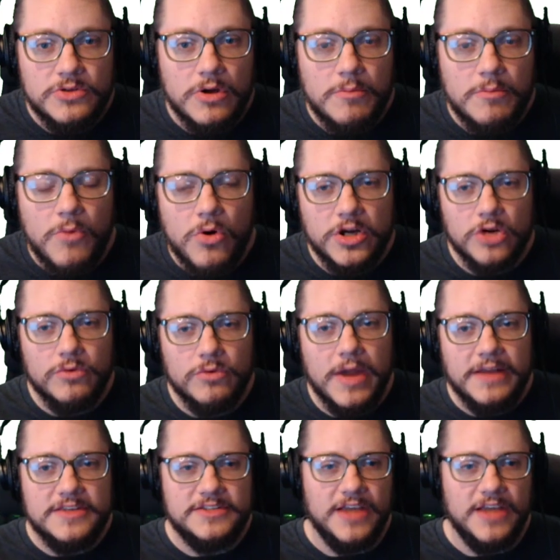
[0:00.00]
a more
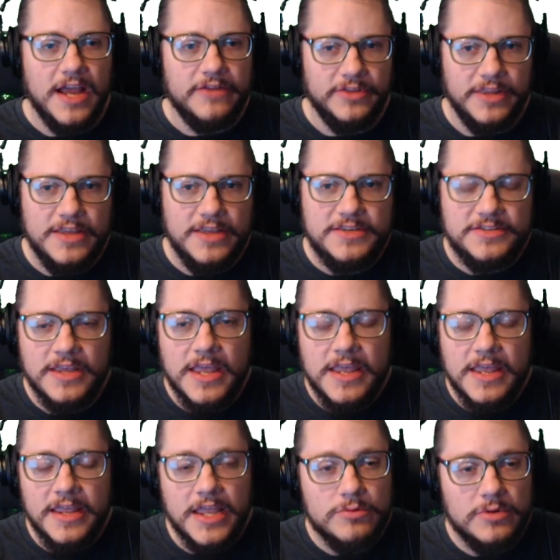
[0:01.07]
correct design for this
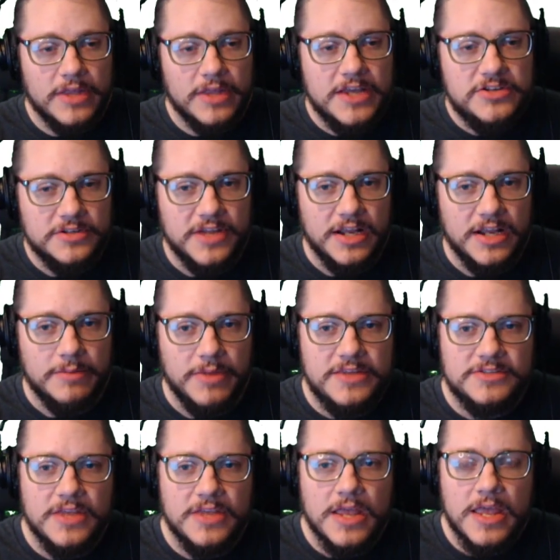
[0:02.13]
in a relational
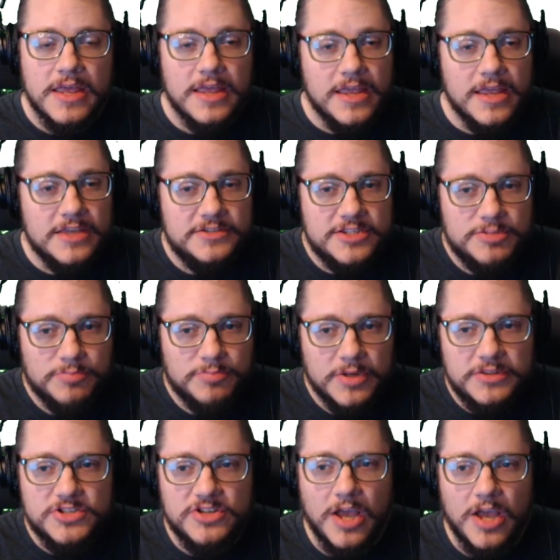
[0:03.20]
database is to
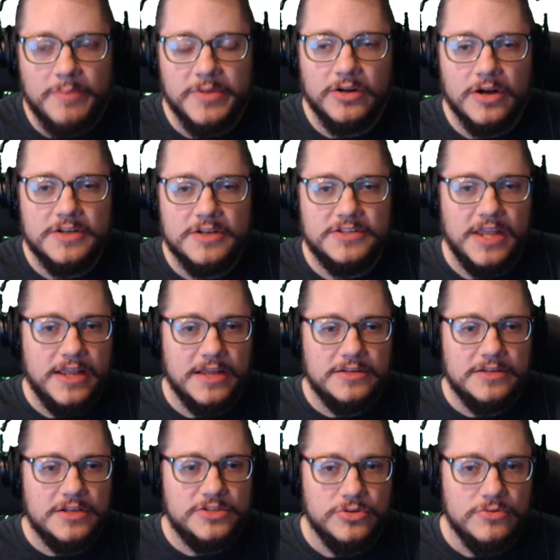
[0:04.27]
split the shopping cart data
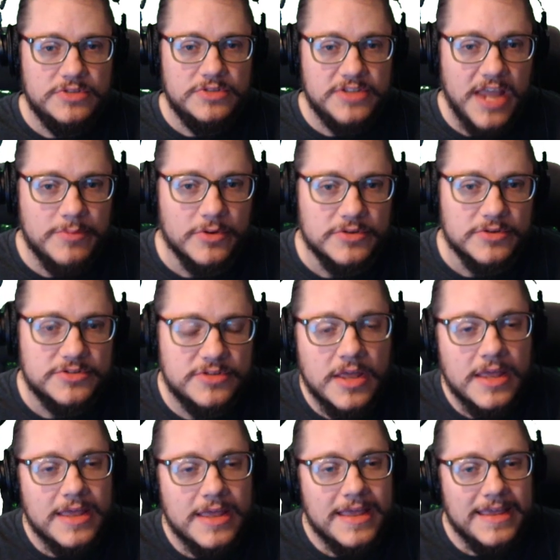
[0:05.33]
into 2 tables.
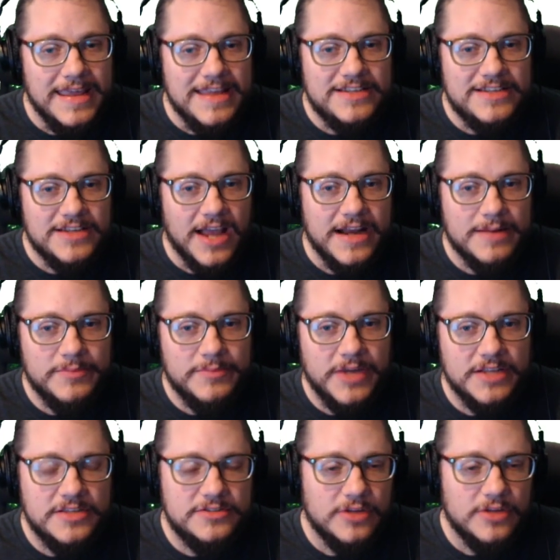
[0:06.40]
Each item
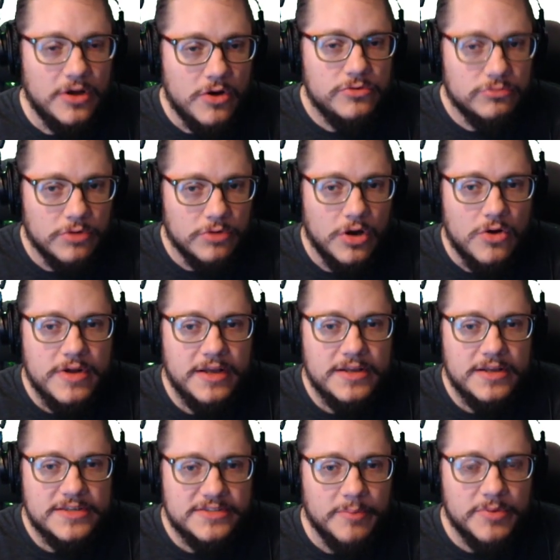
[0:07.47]
gets its own row in
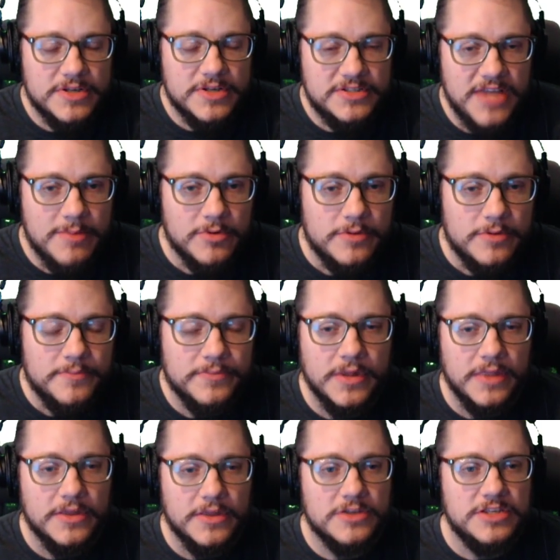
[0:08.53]
a separate table.
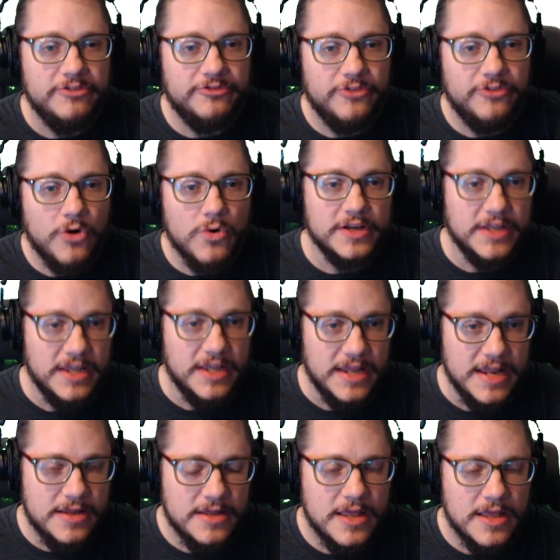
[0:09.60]
And there's a foreign
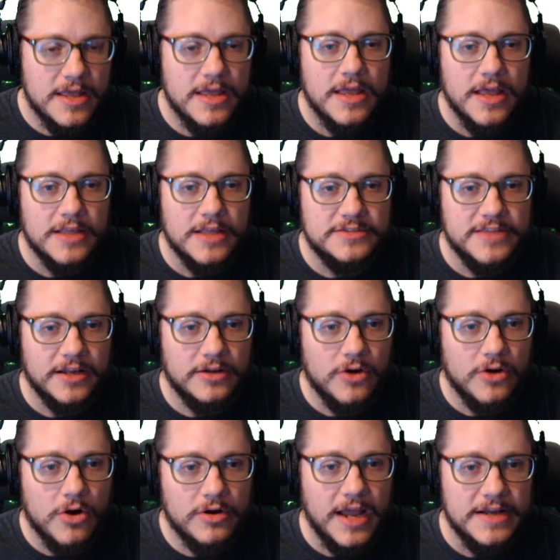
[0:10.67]
key, that's that
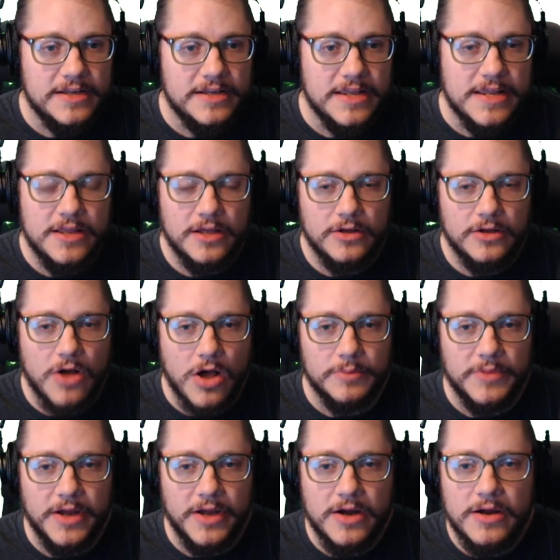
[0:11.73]
cart ID
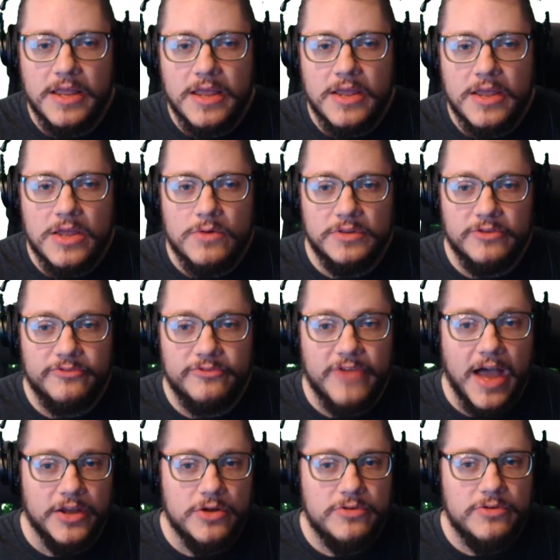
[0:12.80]
column there, with a
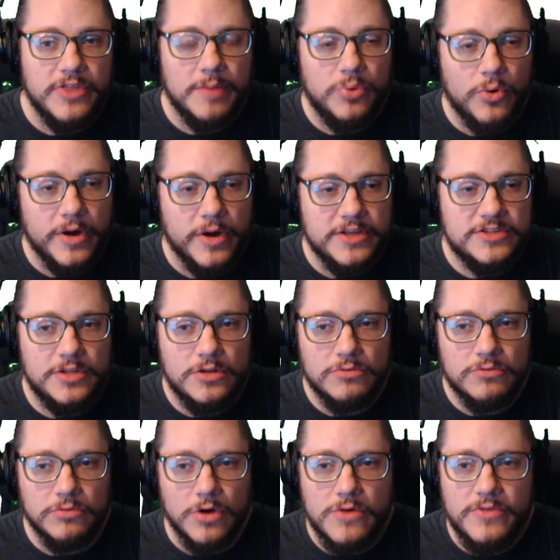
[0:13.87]
value that points to the
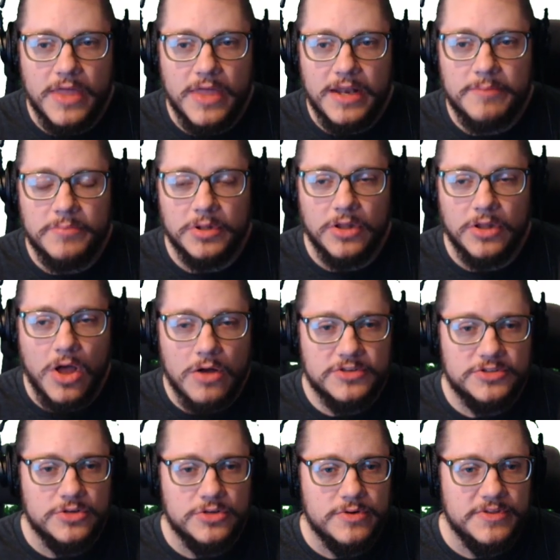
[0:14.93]
row that it
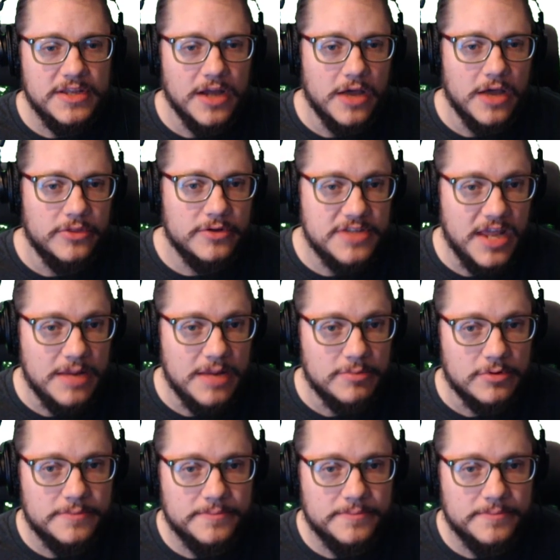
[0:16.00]
belongs to in the other table.